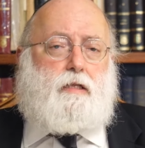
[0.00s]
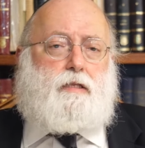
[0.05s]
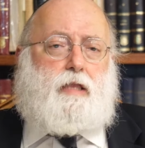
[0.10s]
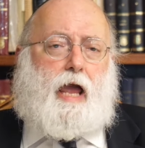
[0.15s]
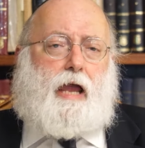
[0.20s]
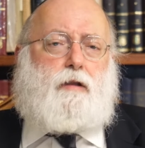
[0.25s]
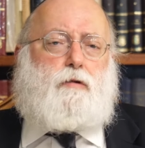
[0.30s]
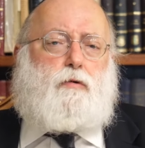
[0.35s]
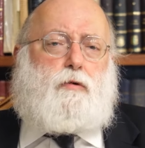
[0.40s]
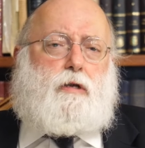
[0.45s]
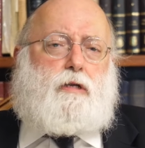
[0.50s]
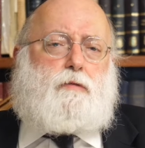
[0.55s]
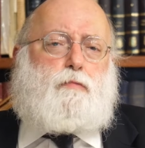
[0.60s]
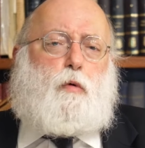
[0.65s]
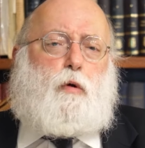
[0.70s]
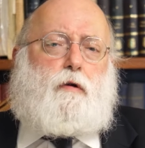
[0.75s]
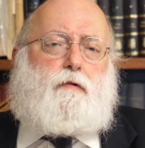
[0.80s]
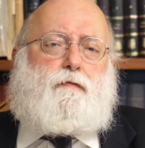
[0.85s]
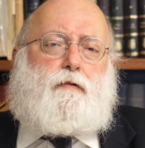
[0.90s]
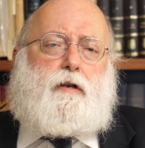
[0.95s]
Tainug is
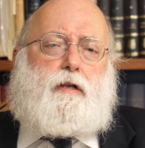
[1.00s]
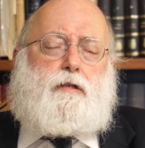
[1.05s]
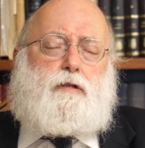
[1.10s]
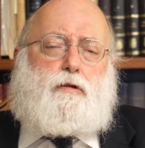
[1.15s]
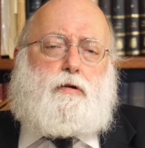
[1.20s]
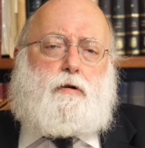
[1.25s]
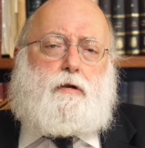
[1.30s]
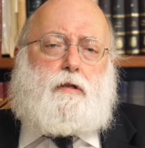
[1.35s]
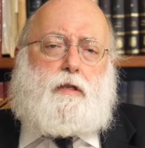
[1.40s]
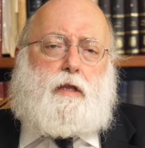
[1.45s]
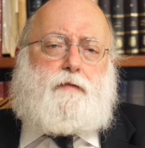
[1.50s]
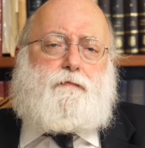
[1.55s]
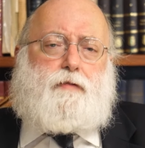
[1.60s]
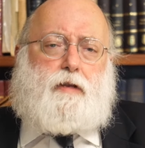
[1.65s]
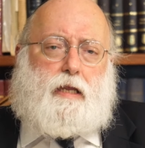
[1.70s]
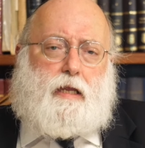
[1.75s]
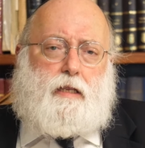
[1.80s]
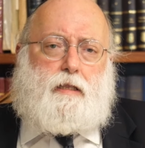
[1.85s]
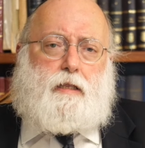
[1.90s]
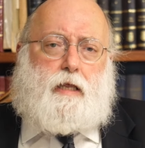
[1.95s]
more of an internal, even
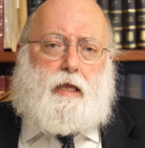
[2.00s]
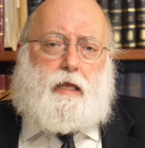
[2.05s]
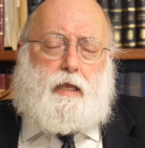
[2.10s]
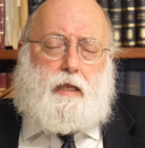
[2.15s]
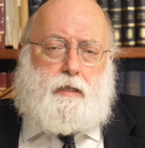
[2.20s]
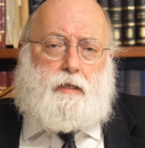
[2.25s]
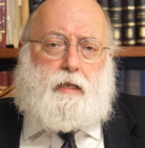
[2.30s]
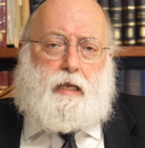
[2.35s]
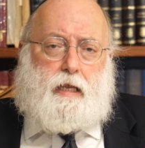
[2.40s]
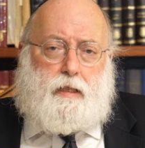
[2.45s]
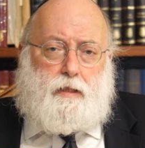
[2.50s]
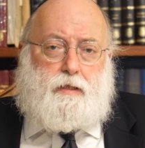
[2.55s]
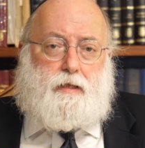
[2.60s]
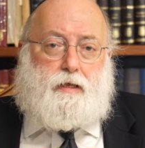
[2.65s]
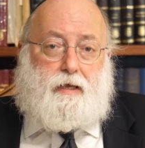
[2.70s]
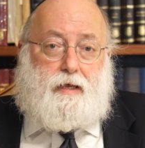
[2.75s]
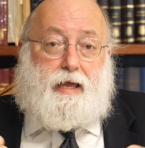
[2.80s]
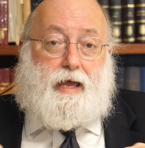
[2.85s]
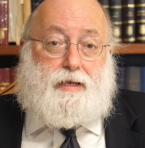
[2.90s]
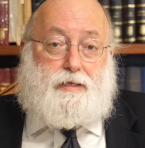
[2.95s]
in the, in, in
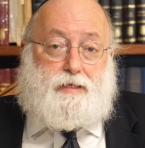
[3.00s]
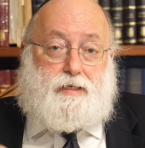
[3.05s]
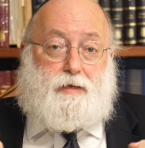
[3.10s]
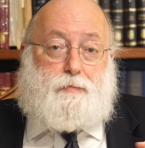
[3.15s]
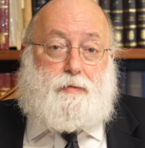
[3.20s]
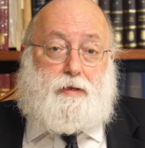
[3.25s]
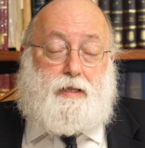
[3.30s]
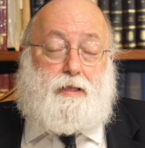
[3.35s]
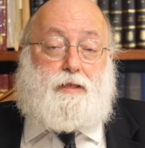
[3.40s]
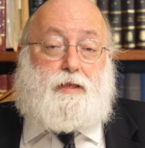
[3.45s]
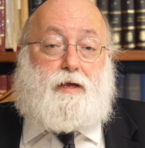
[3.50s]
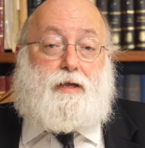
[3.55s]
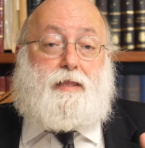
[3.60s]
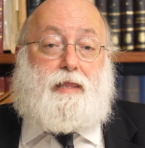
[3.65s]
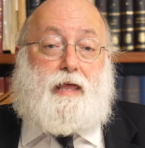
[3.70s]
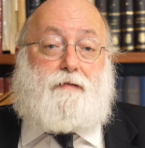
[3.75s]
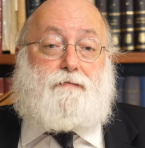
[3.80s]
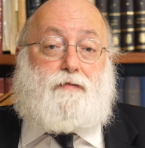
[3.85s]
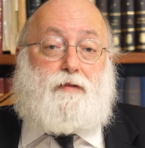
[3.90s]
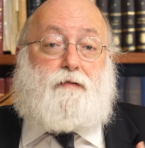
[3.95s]
the etzem, in the
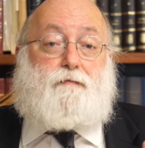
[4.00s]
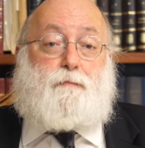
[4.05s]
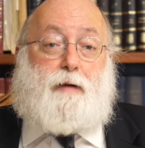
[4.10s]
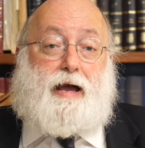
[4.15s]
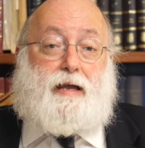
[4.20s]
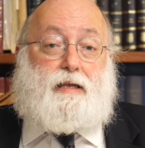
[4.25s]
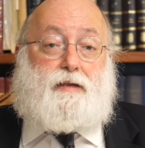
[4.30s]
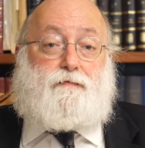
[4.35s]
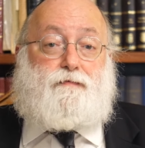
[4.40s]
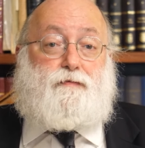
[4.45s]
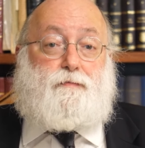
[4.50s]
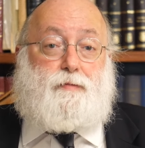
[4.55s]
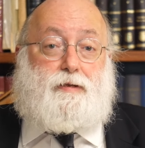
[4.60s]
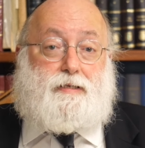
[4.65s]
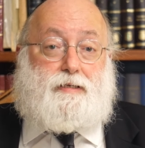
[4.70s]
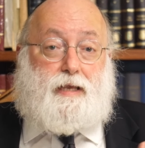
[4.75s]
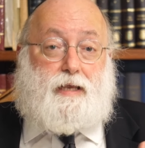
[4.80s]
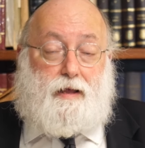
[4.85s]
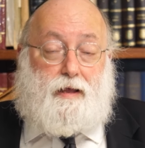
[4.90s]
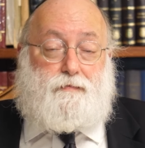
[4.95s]
level of Makifim
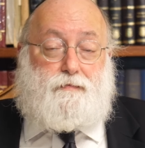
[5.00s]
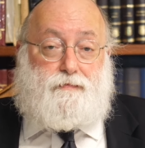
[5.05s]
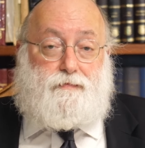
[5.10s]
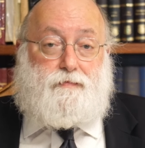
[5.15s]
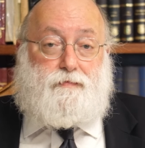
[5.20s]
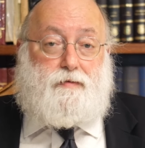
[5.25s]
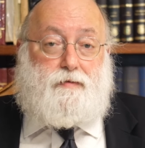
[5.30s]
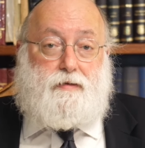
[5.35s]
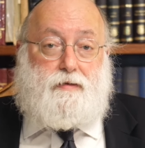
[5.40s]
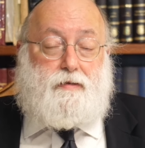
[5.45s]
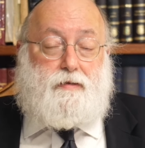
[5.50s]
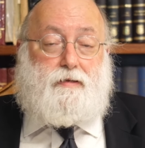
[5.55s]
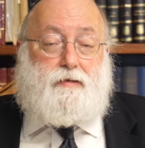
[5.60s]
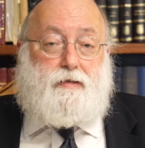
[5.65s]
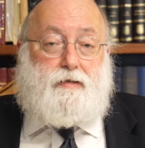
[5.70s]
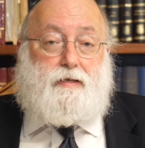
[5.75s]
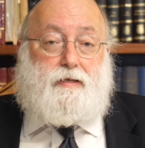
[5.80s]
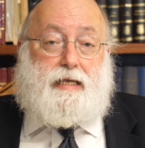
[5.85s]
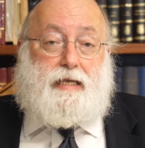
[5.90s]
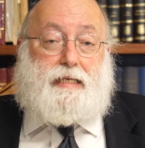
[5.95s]
itself,
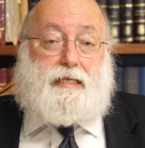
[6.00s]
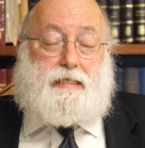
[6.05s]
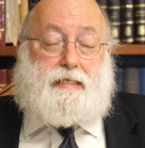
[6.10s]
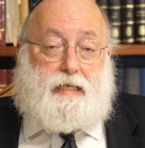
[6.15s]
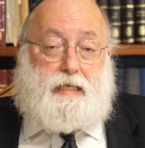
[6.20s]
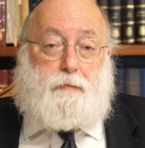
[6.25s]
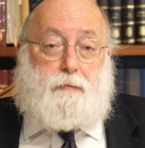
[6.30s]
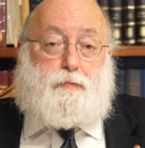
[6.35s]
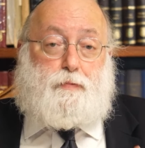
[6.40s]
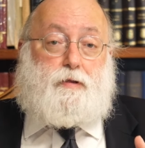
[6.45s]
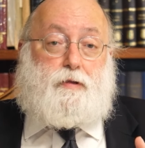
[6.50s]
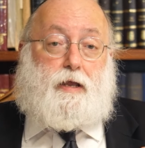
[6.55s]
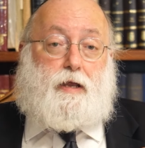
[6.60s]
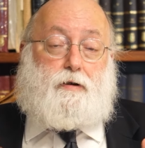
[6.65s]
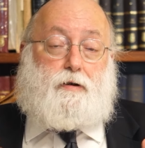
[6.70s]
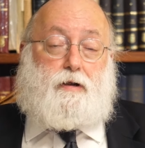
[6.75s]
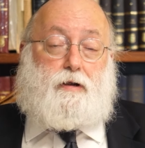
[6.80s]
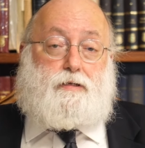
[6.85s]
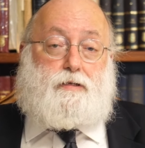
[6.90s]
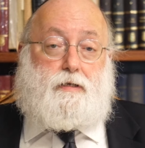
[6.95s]
it's deeper
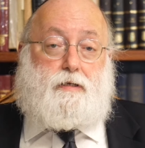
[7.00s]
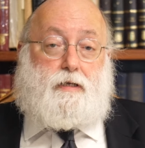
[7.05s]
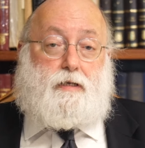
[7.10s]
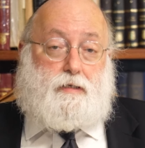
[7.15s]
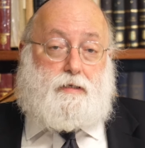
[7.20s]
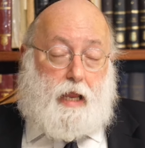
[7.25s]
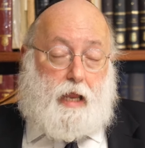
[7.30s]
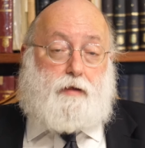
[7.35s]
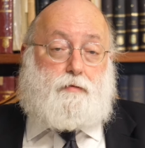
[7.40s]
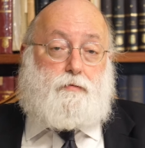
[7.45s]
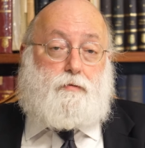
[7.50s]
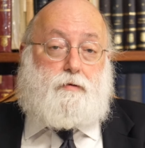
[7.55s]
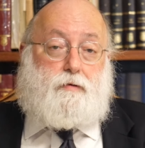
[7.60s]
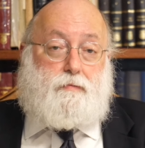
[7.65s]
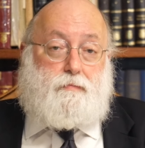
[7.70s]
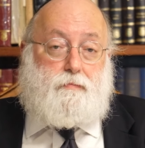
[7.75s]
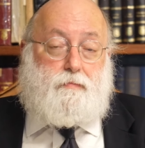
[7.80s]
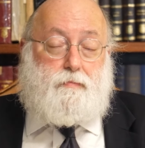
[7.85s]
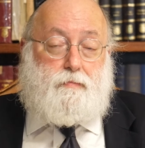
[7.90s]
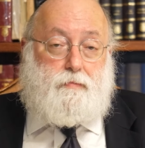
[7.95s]
than Ratzon, it's Tainug.
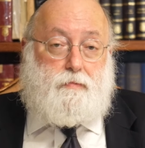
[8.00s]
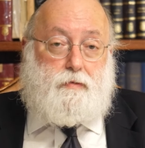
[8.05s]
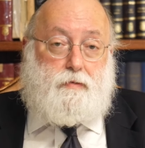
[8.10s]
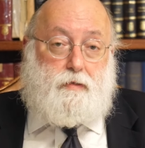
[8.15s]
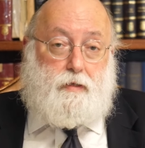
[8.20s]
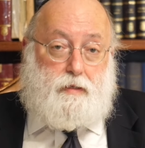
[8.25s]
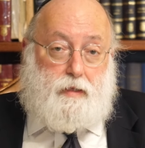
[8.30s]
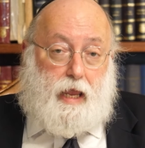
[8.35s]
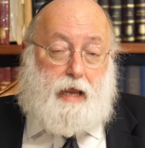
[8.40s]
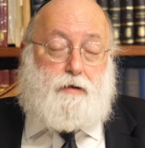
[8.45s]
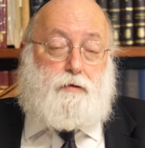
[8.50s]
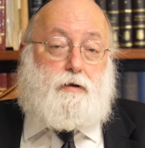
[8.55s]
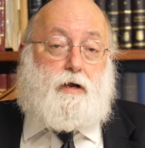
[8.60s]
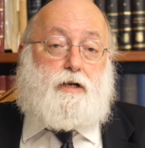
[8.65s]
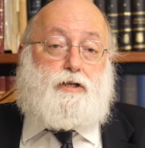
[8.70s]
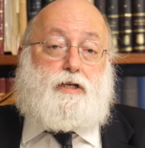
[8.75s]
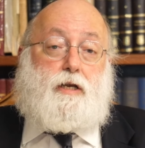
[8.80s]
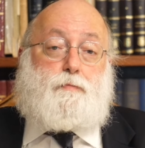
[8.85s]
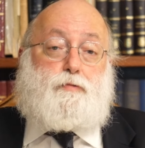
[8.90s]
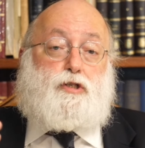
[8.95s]
The Tainug
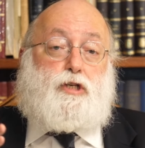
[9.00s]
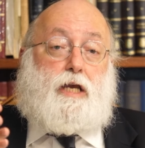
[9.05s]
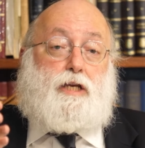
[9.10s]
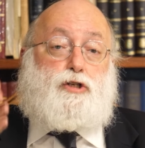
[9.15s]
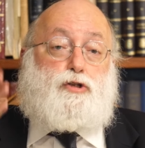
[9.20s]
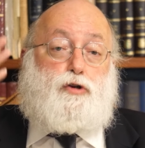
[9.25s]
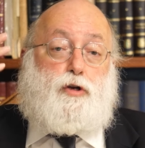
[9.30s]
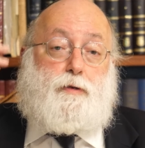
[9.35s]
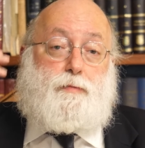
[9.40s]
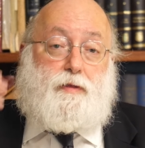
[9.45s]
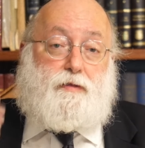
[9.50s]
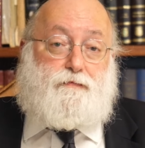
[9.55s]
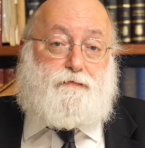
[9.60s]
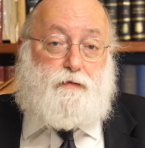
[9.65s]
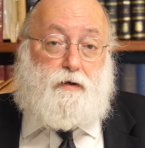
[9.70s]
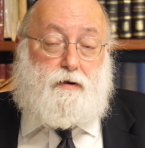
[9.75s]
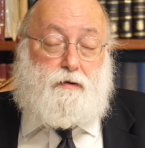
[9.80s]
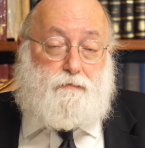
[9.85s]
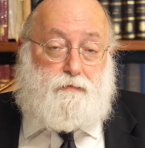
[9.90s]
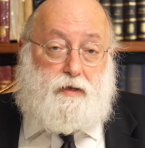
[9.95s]
Hashem, Shashrim
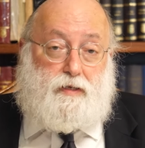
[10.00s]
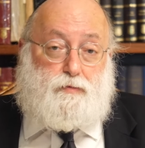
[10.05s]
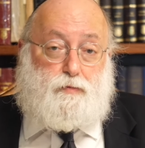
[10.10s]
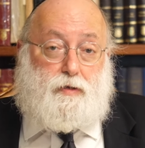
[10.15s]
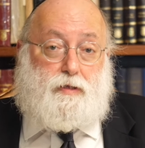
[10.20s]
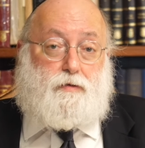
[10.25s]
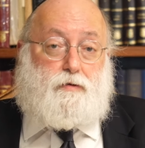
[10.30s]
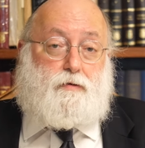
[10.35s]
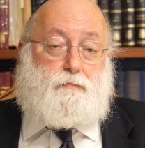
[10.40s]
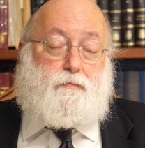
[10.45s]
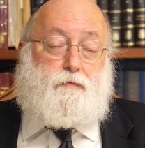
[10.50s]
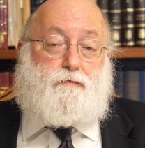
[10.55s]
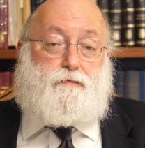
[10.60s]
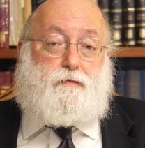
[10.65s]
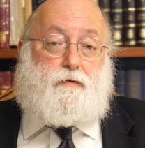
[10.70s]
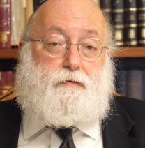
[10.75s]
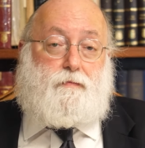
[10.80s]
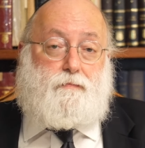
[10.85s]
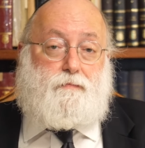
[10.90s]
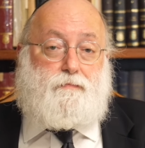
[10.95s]
Lefonov, as we learned
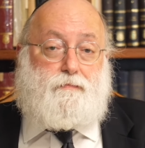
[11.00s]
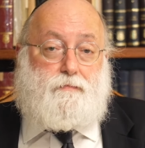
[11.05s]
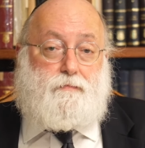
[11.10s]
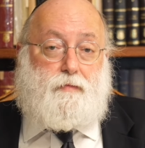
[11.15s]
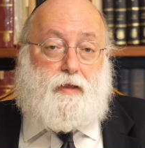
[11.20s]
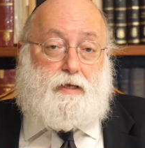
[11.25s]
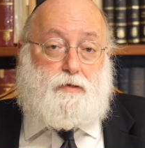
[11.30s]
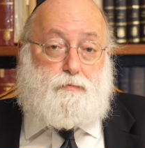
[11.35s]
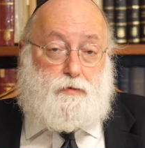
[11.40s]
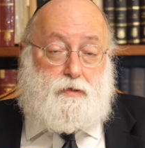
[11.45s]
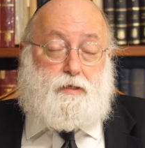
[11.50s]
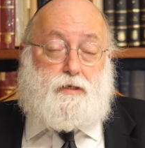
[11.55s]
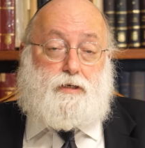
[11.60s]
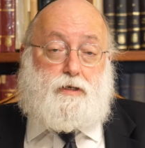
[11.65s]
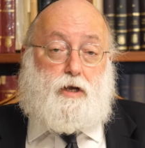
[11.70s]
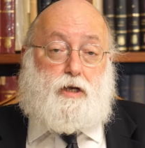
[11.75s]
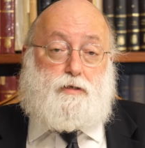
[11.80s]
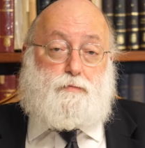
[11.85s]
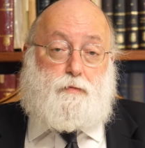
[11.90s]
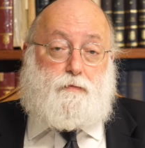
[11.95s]
before, as we
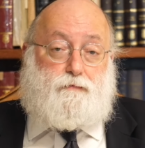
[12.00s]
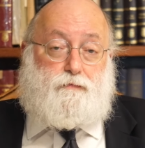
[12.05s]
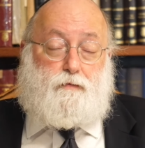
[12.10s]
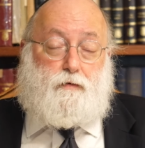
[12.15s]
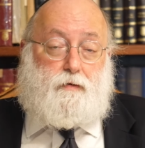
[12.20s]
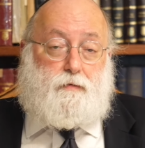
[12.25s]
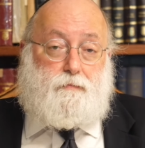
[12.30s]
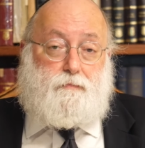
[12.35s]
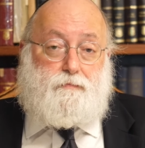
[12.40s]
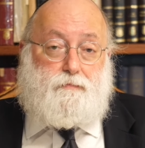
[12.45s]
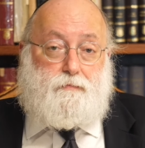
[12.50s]
discussed before.